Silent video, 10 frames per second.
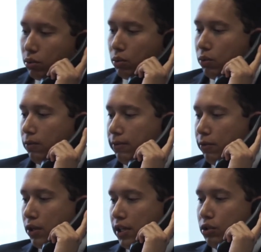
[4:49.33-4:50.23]
start
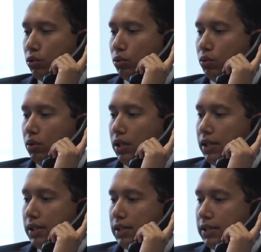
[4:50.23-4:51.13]
them well
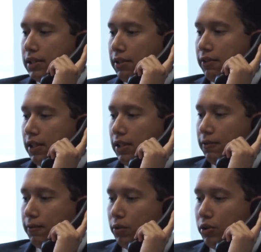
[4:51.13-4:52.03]
through
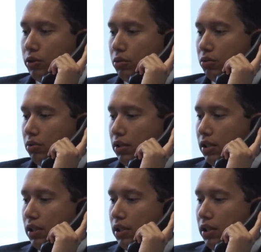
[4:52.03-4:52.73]
legal advice, through